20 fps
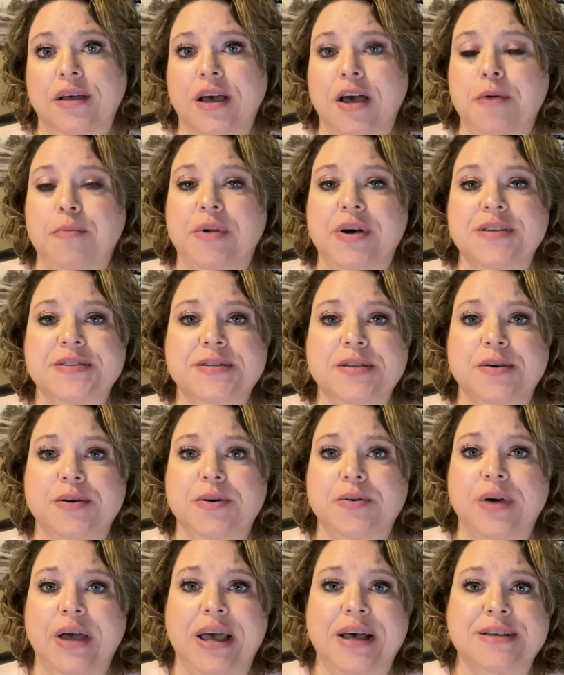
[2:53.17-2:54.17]
I'm
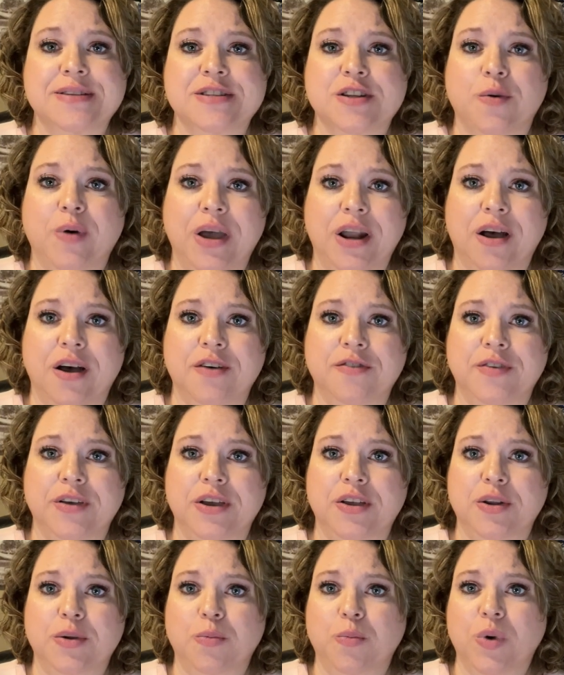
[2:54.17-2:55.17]
also asked quite
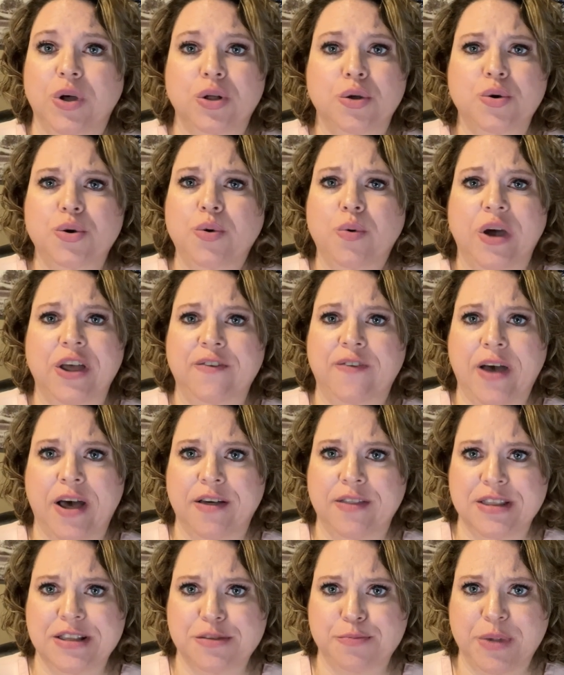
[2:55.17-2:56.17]
often, well, who do I
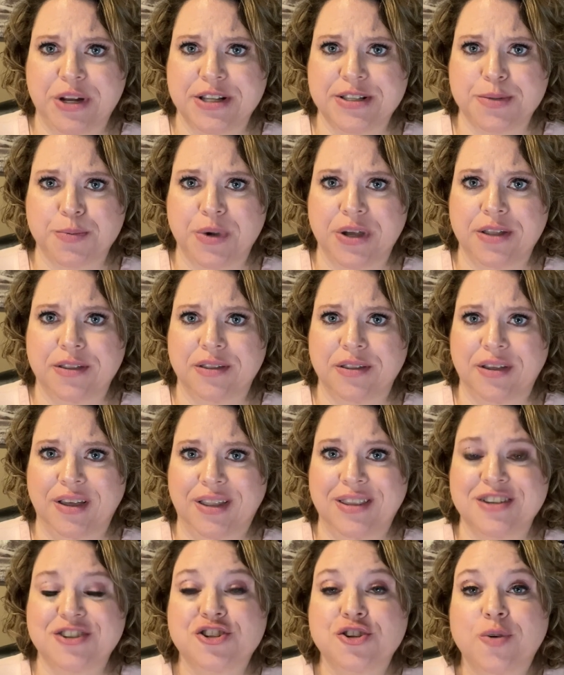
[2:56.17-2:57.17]
file these minutes with?
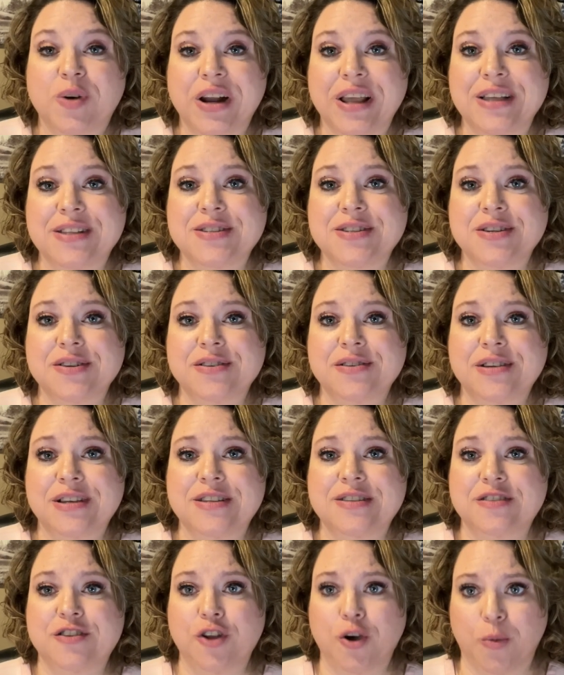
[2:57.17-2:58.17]
And the short answer
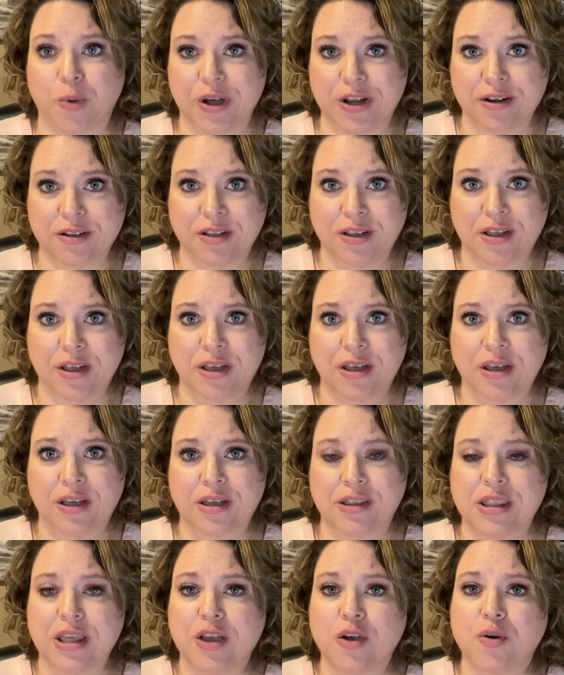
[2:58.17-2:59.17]
is no one.
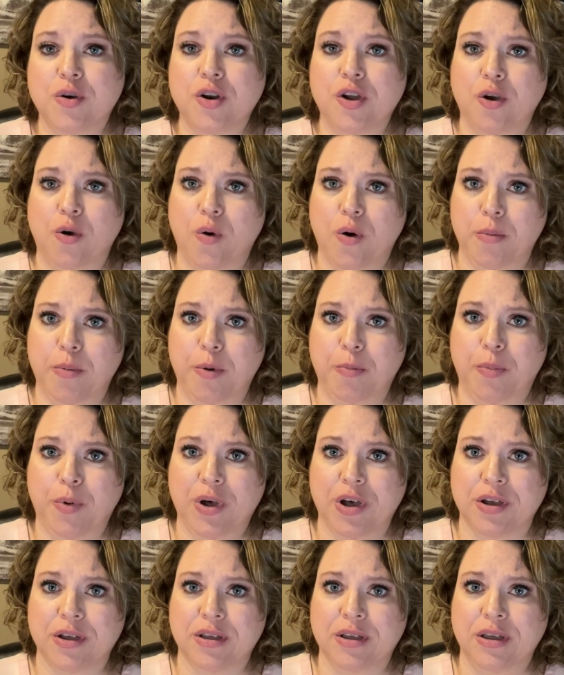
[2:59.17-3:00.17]
They go in your corporate
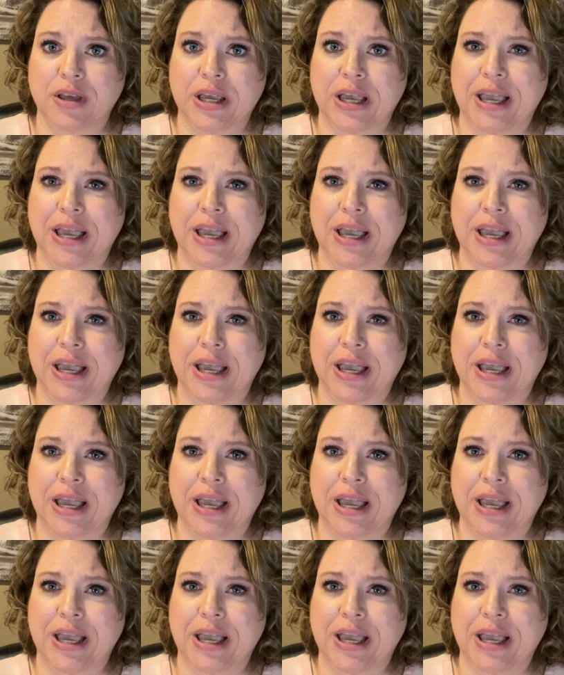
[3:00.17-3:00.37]
book.